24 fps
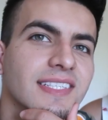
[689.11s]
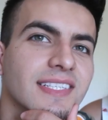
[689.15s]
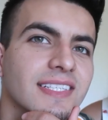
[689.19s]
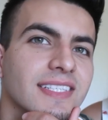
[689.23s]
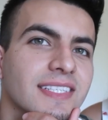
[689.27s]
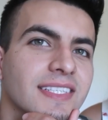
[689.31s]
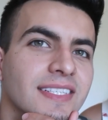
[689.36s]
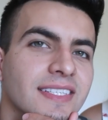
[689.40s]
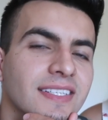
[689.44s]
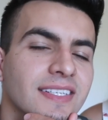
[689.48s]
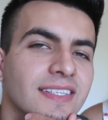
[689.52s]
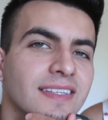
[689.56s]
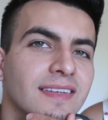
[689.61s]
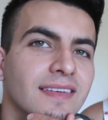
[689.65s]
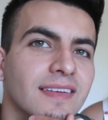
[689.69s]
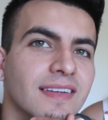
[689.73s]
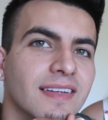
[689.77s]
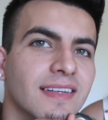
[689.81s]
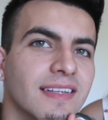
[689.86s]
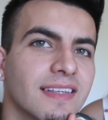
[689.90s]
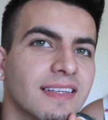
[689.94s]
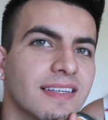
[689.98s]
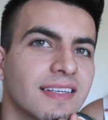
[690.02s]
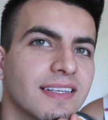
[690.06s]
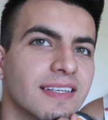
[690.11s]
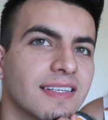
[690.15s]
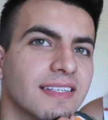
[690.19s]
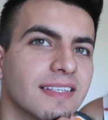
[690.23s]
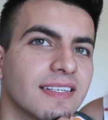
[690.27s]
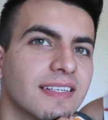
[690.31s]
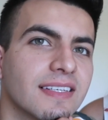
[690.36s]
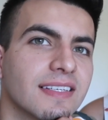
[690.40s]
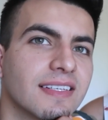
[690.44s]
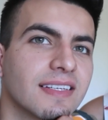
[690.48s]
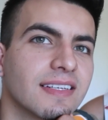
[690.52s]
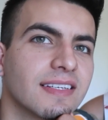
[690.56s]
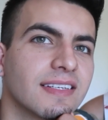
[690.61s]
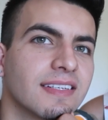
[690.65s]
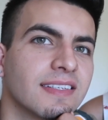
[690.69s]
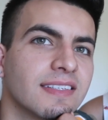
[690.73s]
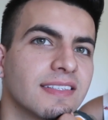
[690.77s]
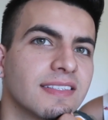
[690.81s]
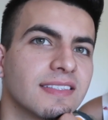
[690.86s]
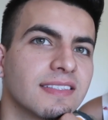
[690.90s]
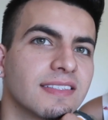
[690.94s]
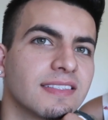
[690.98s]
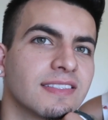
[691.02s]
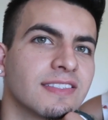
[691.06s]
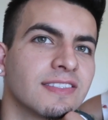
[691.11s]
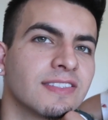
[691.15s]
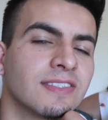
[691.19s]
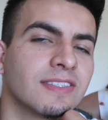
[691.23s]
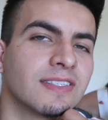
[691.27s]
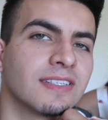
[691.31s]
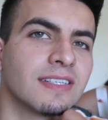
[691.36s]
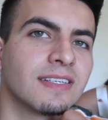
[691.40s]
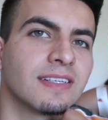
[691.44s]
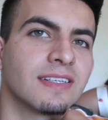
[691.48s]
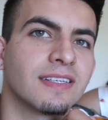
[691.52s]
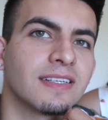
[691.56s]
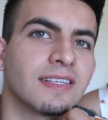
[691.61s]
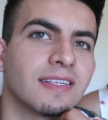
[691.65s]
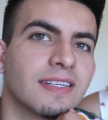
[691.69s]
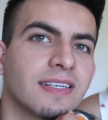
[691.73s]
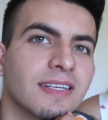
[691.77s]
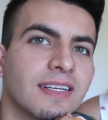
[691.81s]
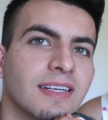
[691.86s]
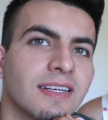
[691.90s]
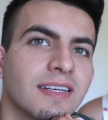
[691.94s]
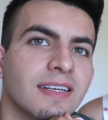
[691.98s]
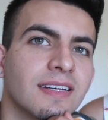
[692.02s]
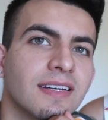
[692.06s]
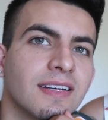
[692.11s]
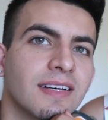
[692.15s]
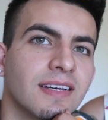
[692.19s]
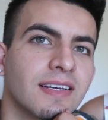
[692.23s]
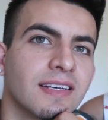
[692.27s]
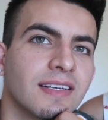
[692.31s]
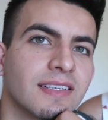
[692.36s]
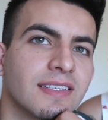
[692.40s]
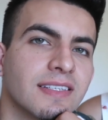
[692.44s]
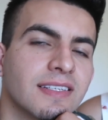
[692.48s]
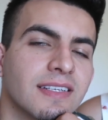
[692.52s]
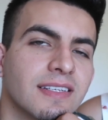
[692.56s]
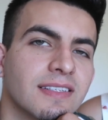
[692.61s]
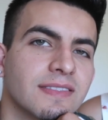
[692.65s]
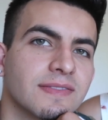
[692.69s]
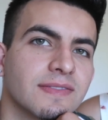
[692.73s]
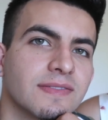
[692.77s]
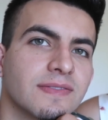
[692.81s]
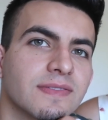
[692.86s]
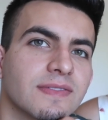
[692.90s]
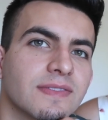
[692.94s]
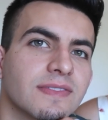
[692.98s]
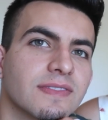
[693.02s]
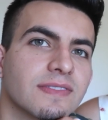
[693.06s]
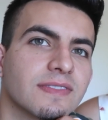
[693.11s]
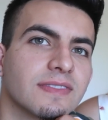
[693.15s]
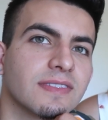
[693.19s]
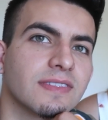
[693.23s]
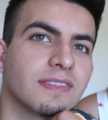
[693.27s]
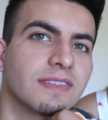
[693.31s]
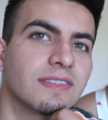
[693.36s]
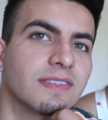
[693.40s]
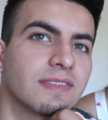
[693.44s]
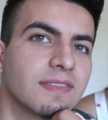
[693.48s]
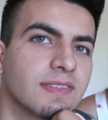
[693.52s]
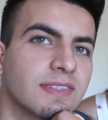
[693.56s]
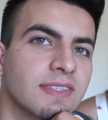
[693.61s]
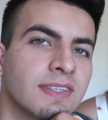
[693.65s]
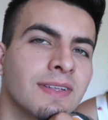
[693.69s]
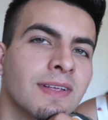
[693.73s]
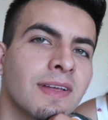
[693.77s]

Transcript: No words are spoken by the person on screen.